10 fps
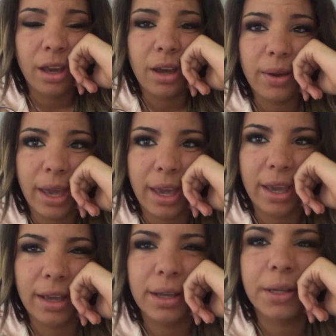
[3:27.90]
Okay.
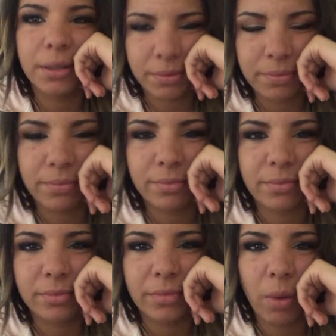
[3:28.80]

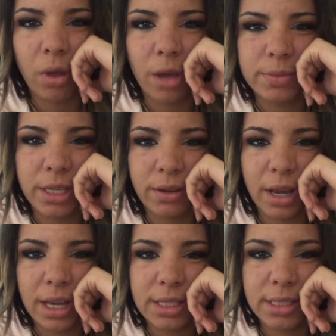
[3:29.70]
I will update you
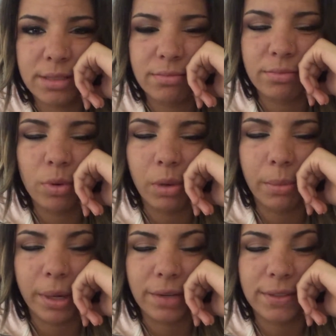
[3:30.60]
guys when my
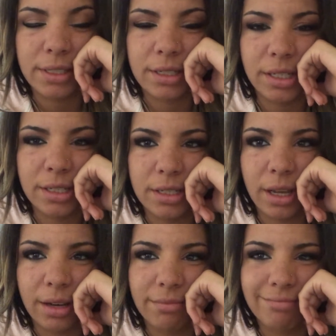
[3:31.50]
breakfast is done.